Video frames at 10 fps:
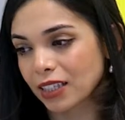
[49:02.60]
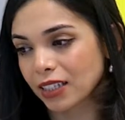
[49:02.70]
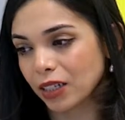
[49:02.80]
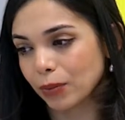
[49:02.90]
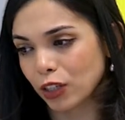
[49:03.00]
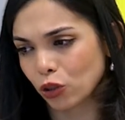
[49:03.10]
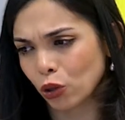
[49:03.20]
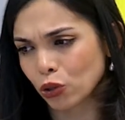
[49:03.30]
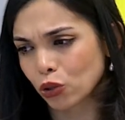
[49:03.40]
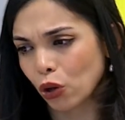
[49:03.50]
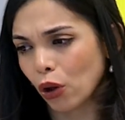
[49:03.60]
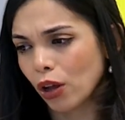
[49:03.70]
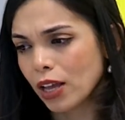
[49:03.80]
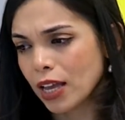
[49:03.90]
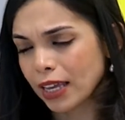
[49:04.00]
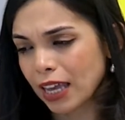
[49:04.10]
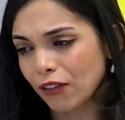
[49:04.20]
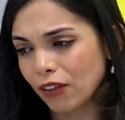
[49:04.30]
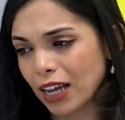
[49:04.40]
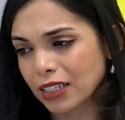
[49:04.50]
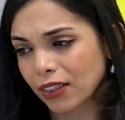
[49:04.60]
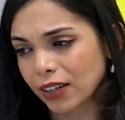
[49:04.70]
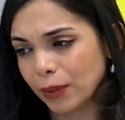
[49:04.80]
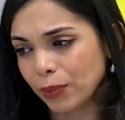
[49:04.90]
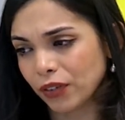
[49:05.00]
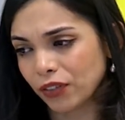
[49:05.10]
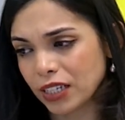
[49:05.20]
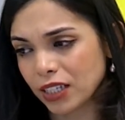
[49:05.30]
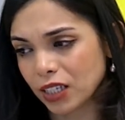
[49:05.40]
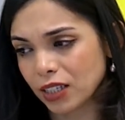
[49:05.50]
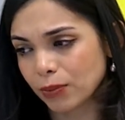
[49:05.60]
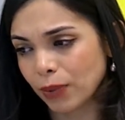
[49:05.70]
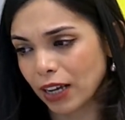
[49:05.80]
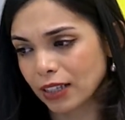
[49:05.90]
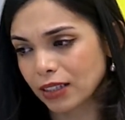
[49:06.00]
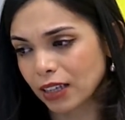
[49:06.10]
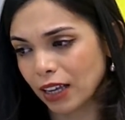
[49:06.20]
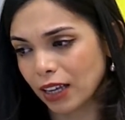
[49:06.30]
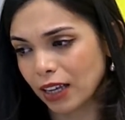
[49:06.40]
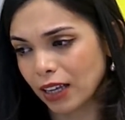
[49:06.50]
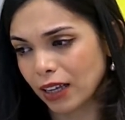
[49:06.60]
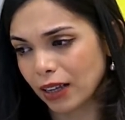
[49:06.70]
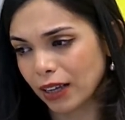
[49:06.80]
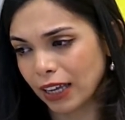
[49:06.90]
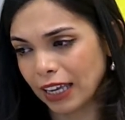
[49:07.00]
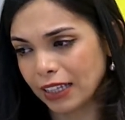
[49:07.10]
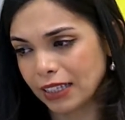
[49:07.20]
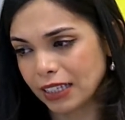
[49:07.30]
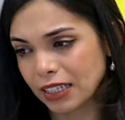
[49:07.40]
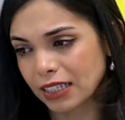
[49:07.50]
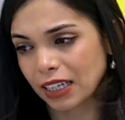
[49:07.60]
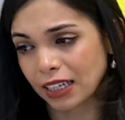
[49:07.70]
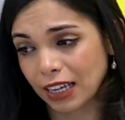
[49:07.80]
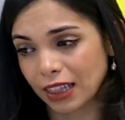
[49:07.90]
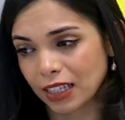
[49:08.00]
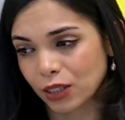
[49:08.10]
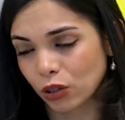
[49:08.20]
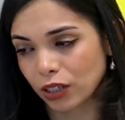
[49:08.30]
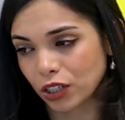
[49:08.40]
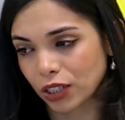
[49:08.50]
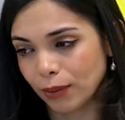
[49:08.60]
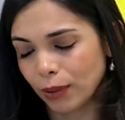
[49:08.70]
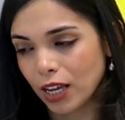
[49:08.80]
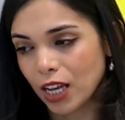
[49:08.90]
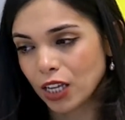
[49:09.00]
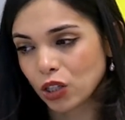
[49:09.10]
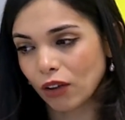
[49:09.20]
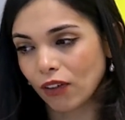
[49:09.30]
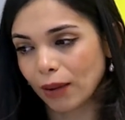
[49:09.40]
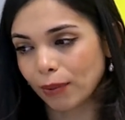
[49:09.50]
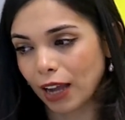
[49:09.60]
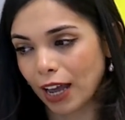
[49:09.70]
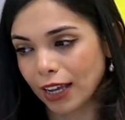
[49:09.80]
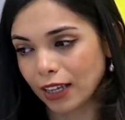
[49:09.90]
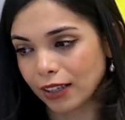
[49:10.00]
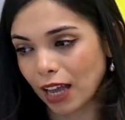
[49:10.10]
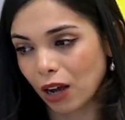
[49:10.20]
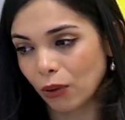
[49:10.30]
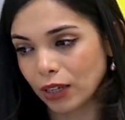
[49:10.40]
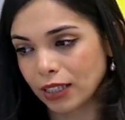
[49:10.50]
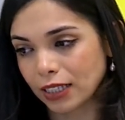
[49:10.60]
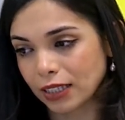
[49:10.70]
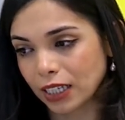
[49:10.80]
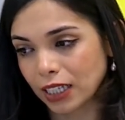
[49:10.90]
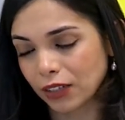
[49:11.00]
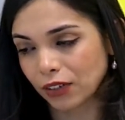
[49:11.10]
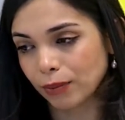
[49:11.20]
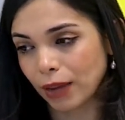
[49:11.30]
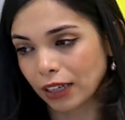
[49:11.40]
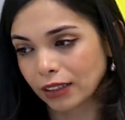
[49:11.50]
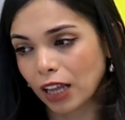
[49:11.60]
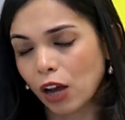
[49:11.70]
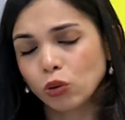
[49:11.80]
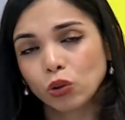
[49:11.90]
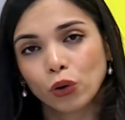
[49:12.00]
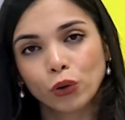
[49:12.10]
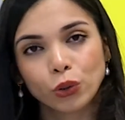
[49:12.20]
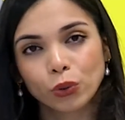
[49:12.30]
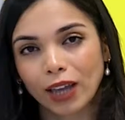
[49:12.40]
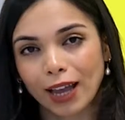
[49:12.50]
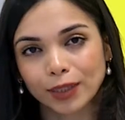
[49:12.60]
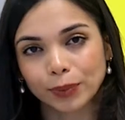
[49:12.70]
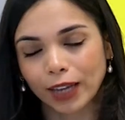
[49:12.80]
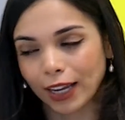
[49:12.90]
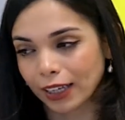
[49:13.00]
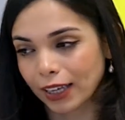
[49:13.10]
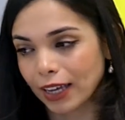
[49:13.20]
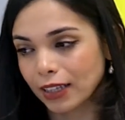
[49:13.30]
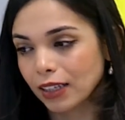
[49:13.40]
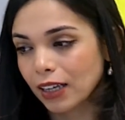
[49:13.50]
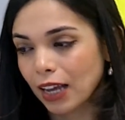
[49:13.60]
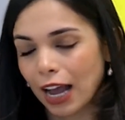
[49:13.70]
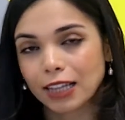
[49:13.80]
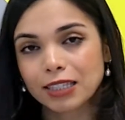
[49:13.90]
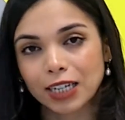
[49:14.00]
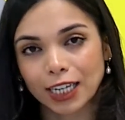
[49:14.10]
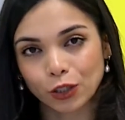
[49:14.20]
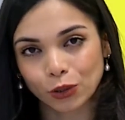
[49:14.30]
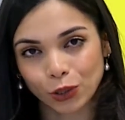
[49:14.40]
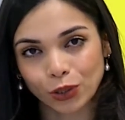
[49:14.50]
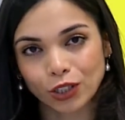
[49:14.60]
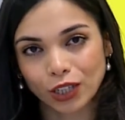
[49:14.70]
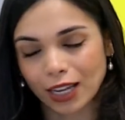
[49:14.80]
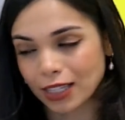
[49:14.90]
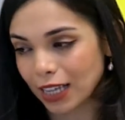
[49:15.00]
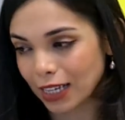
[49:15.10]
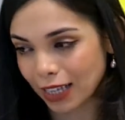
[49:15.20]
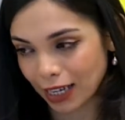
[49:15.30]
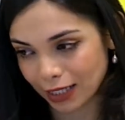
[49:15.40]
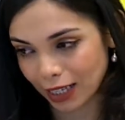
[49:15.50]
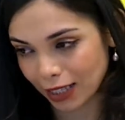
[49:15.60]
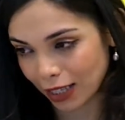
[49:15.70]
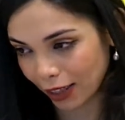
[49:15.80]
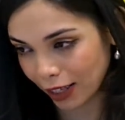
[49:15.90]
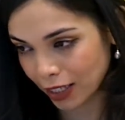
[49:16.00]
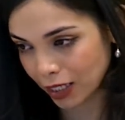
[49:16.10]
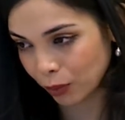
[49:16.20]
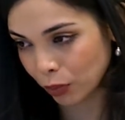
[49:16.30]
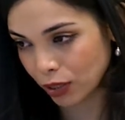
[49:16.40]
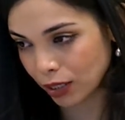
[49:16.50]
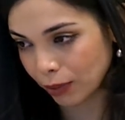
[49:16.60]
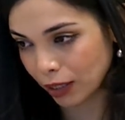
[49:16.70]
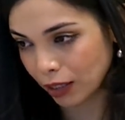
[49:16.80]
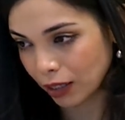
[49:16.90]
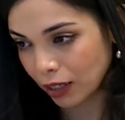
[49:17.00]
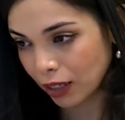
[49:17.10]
last year but also gave last 3 preferences, but he didn't get the scholarship. So if I apply now, is it negative impact now? No, you can apply again and try it your chance. As I said, nothing is impossible.